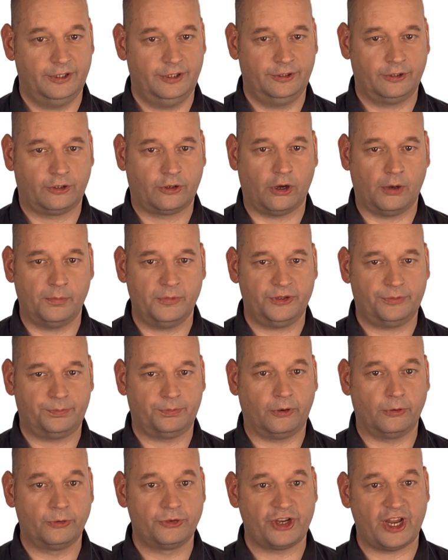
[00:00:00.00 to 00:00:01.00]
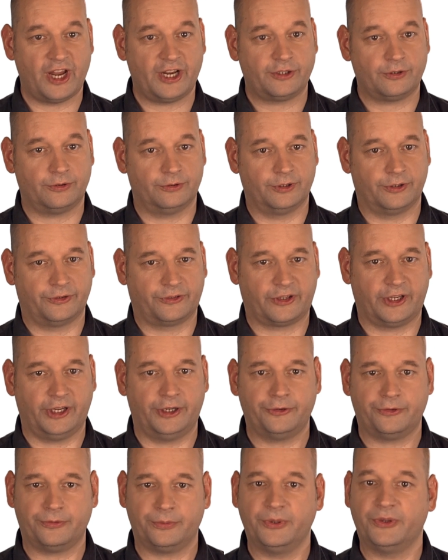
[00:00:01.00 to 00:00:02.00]
in a commons project on a
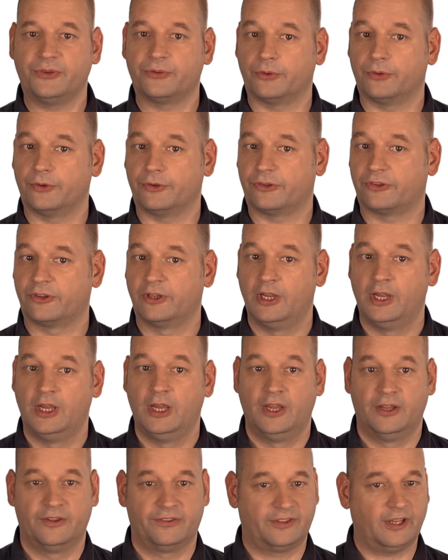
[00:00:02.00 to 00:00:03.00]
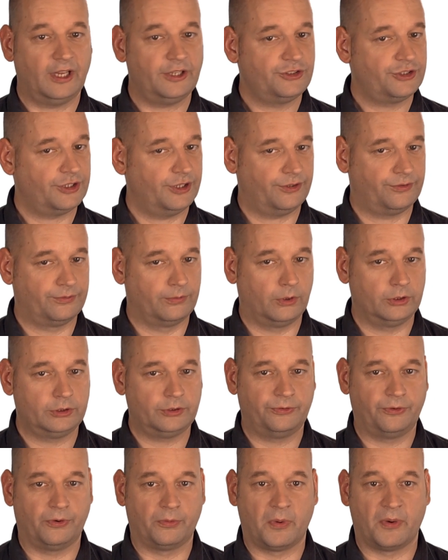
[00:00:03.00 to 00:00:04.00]
scarce resource, such as water
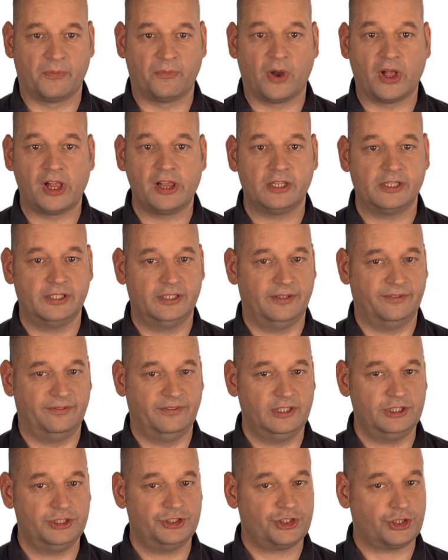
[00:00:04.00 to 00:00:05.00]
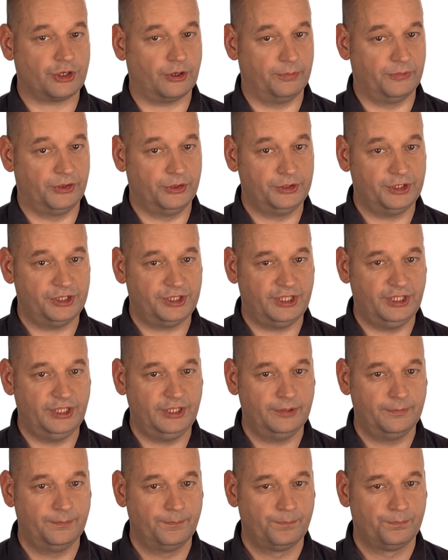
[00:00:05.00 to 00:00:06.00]
from a well in a village
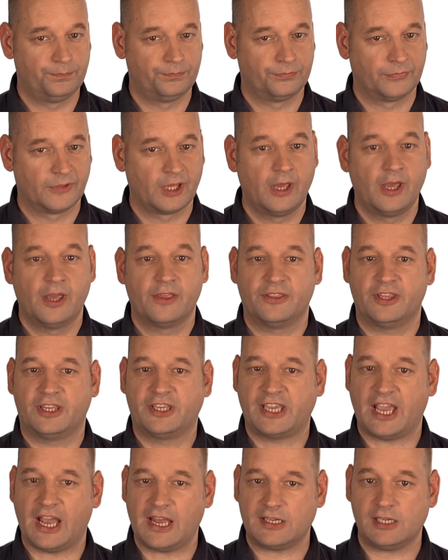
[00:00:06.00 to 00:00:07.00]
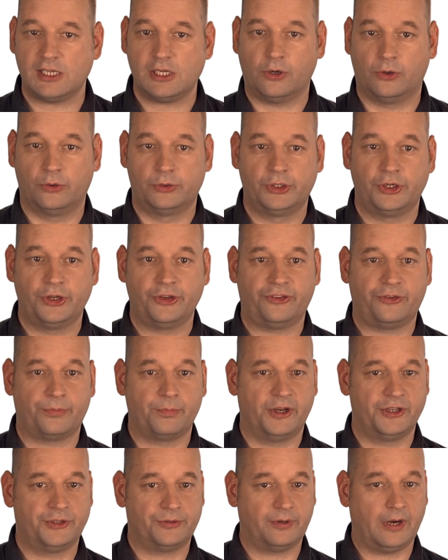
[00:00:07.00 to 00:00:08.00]
community, the cattle owners
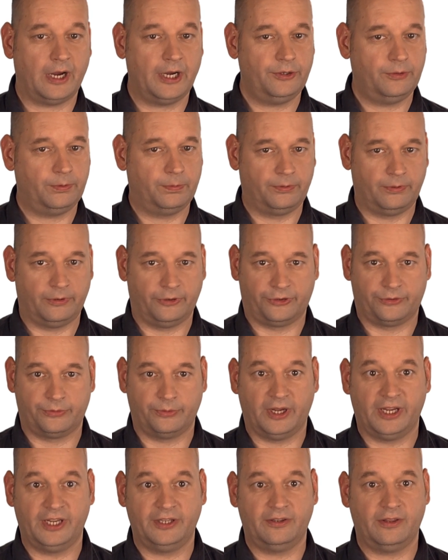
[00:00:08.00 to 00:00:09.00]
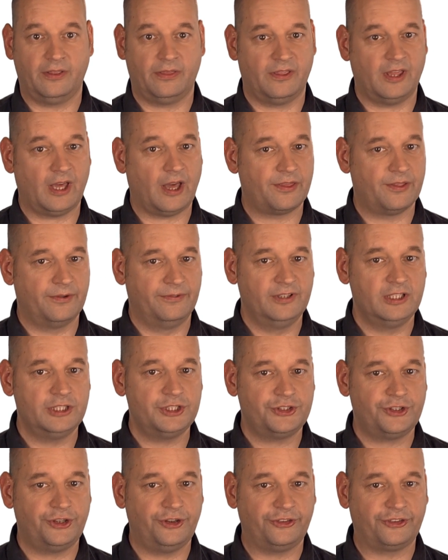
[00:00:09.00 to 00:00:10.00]
may try to persuade the other
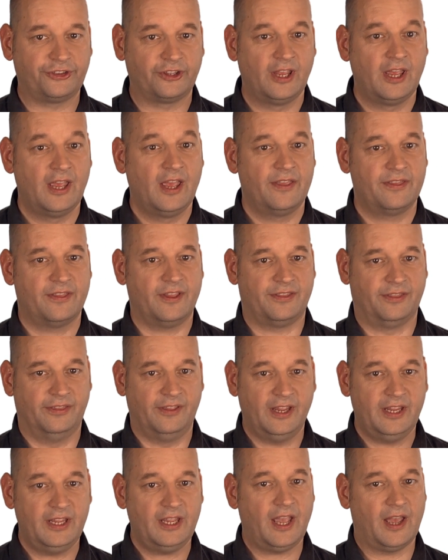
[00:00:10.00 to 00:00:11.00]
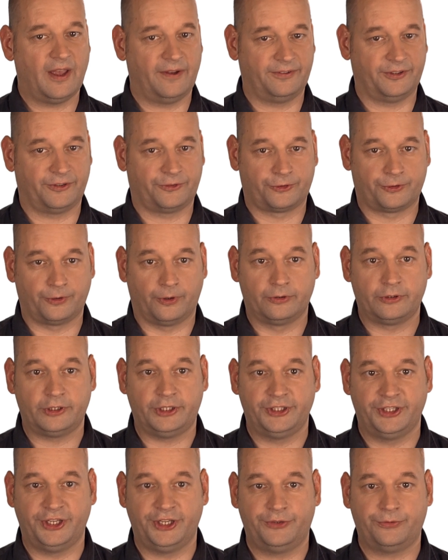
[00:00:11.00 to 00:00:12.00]
villagers that they have a stronger
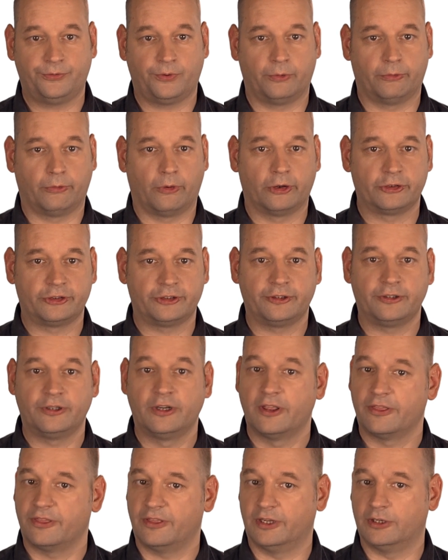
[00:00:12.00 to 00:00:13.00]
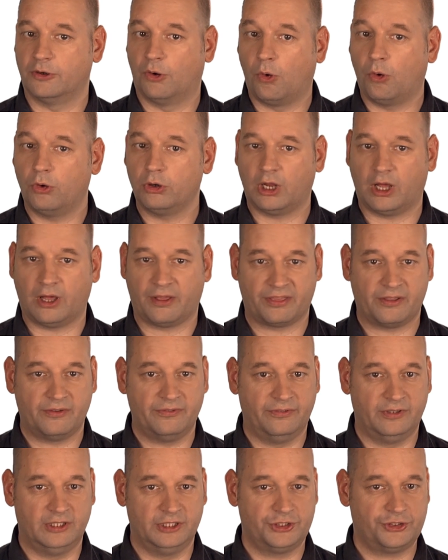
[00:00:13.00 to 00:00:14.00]
need for water than all other
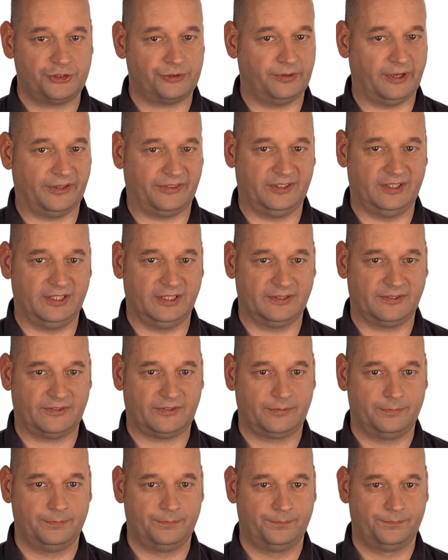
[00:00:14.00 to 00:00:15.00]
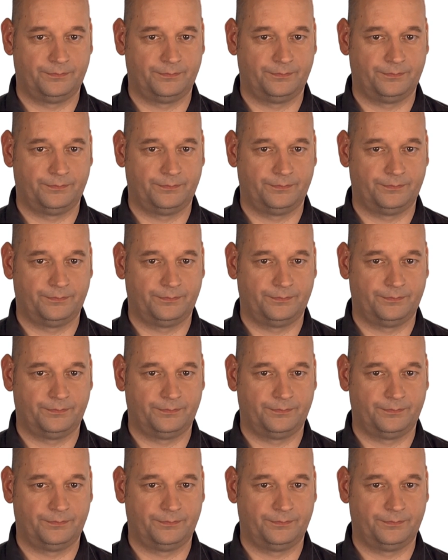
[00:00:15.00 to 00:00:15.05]
village residents.